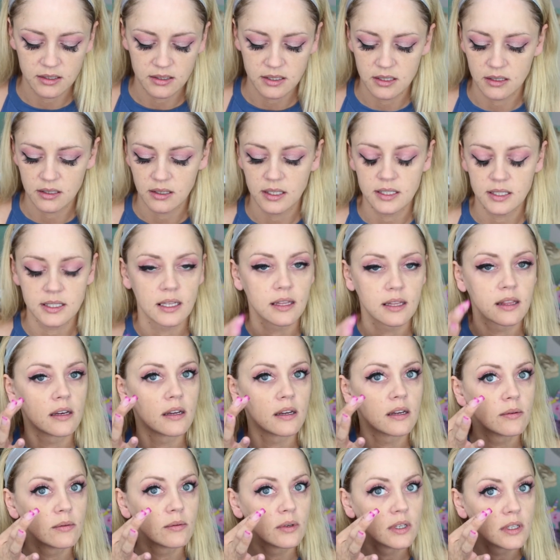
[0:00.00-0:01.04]
as dark as I
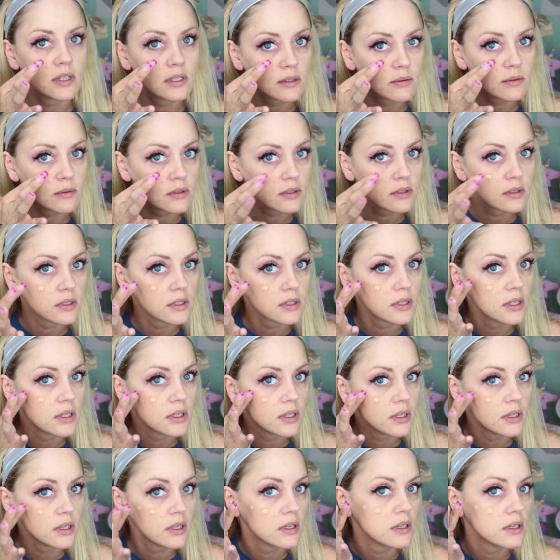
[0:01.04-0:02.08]
thought it was. Let's
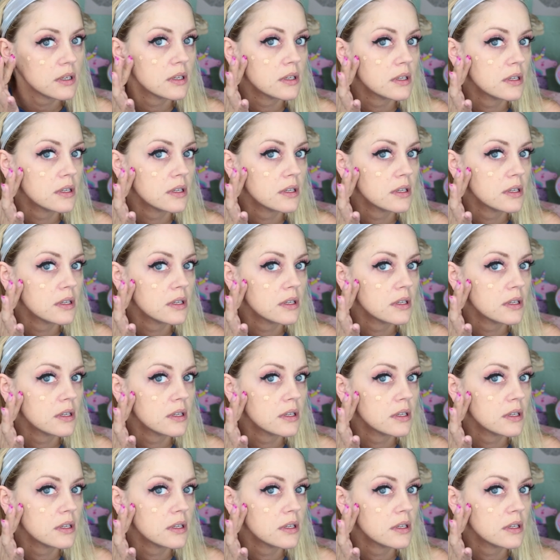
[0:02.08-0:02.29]
see.